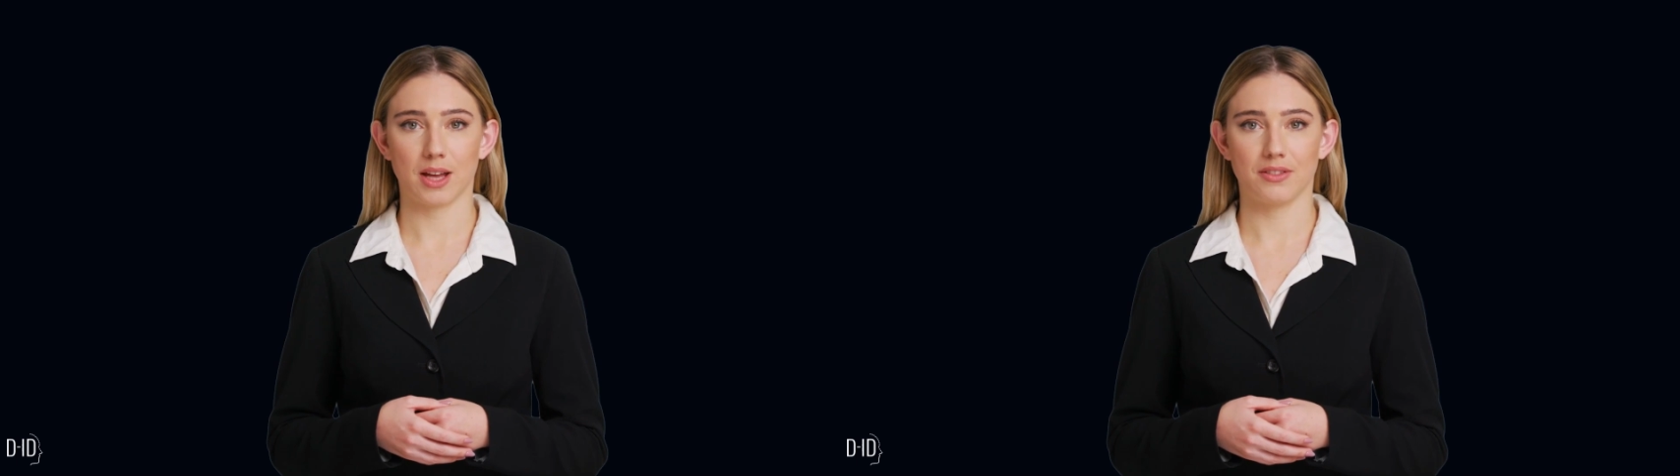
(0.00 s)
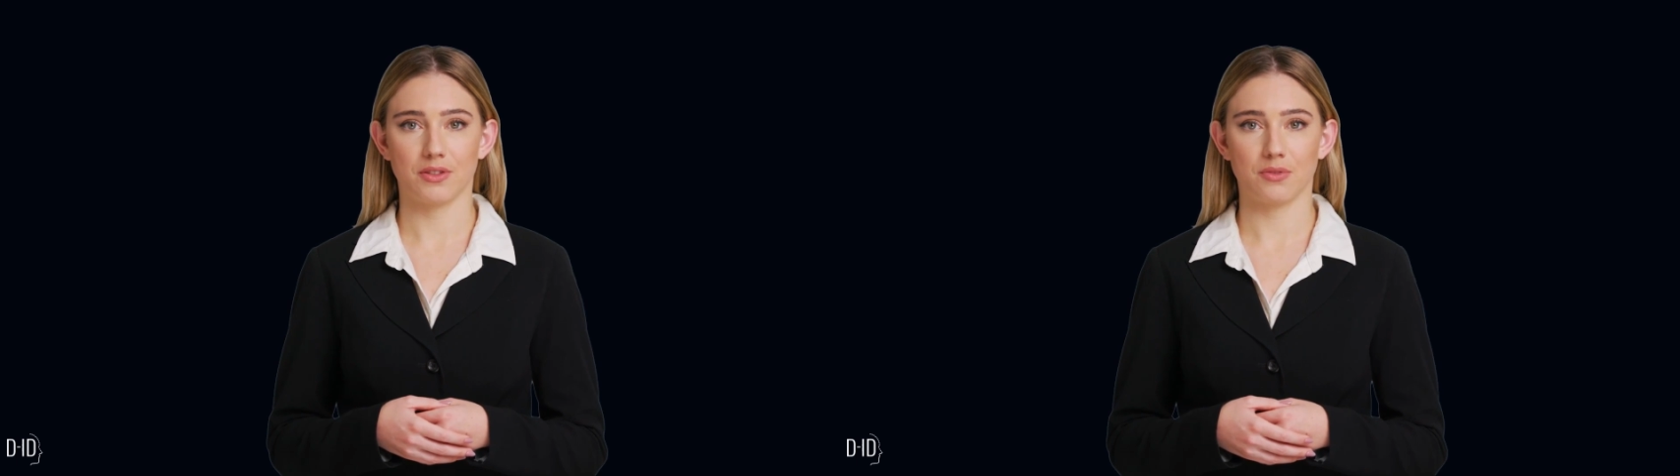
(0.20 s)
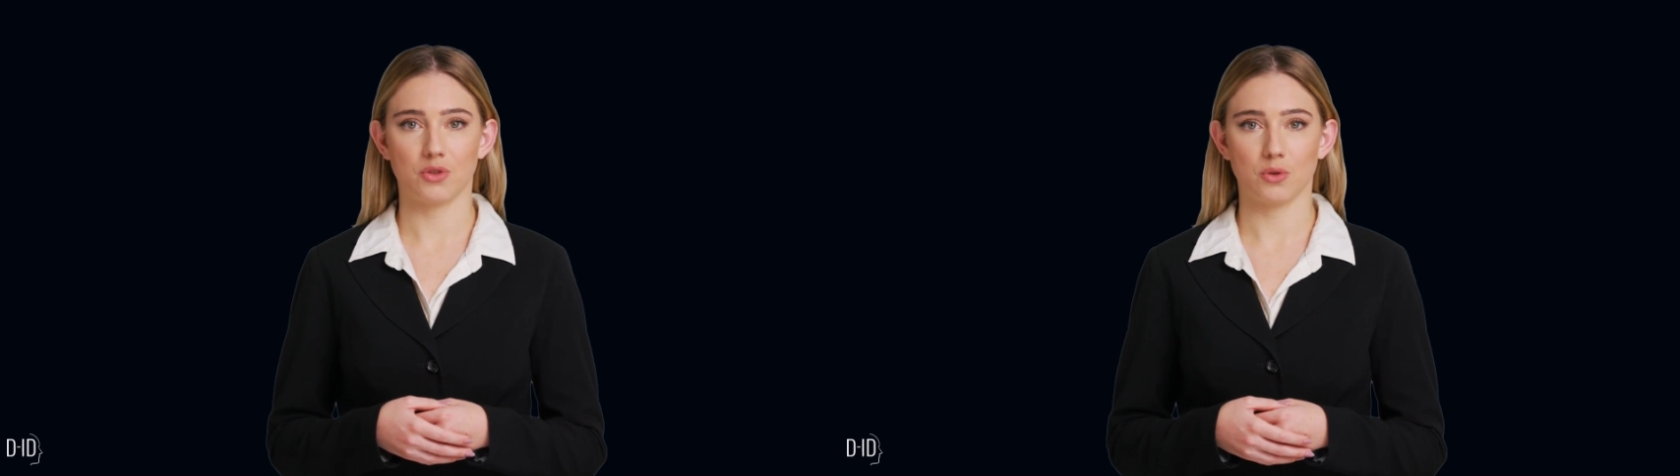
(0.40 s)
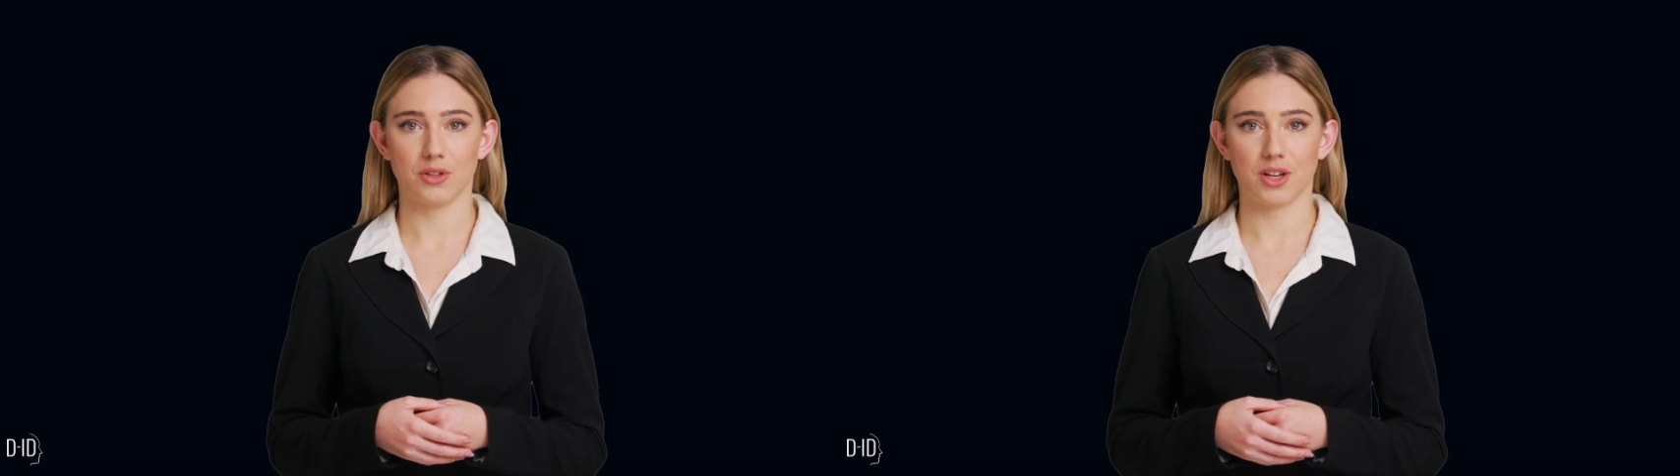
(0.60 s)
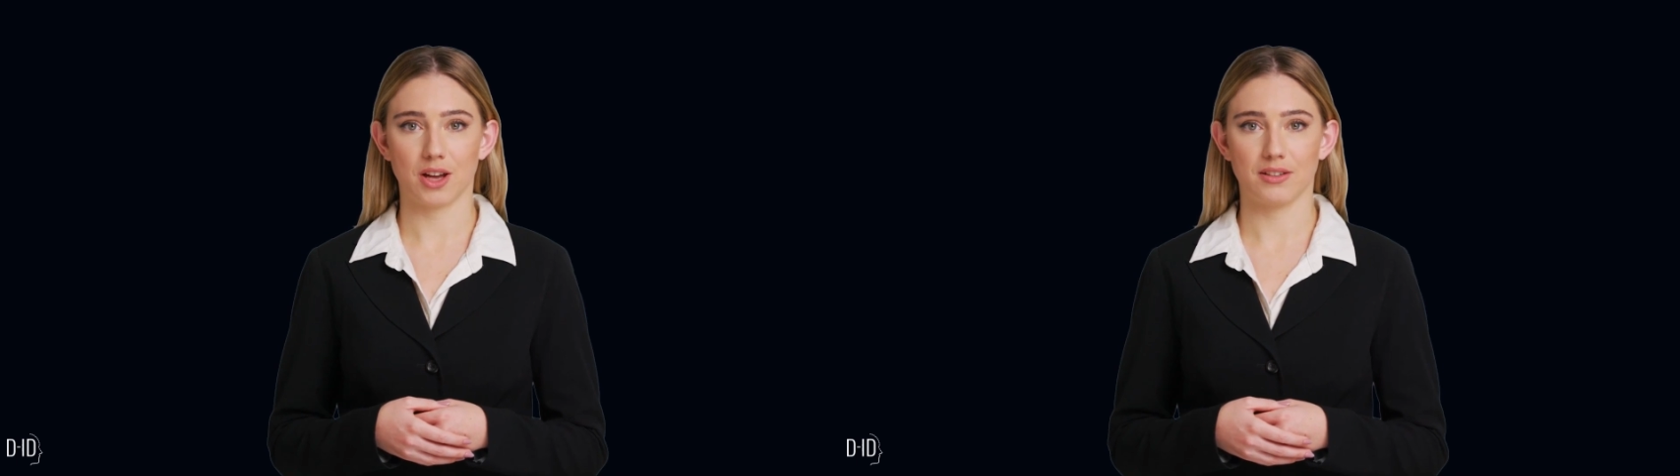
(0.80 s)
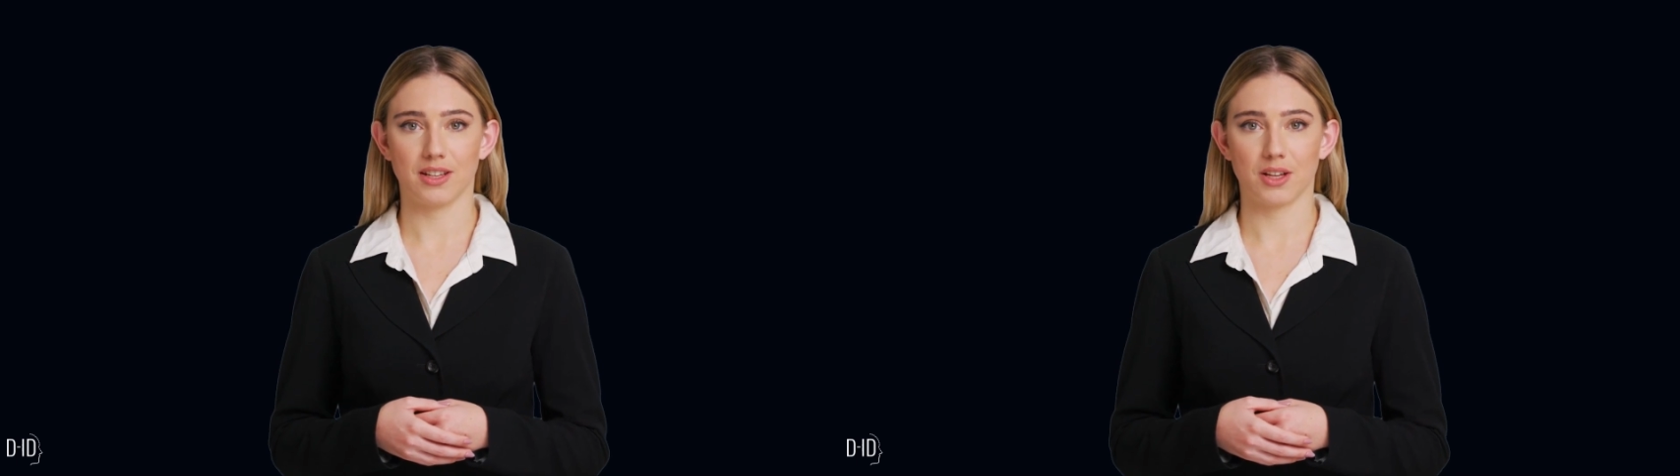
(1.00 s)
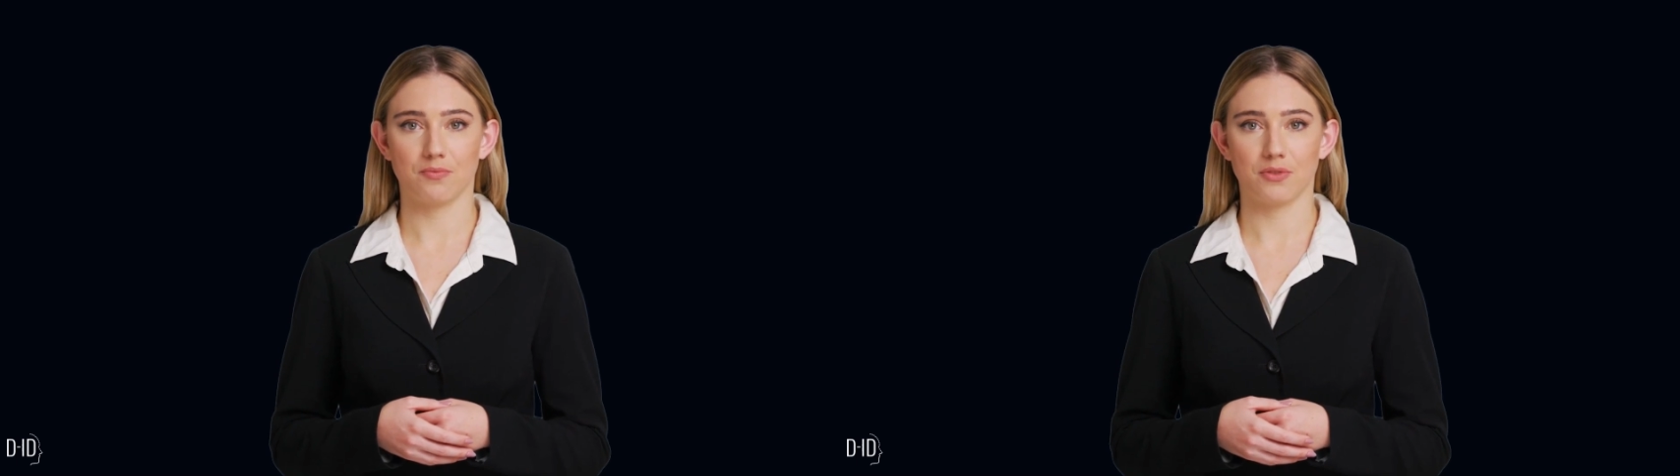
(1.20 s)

based on the criticality of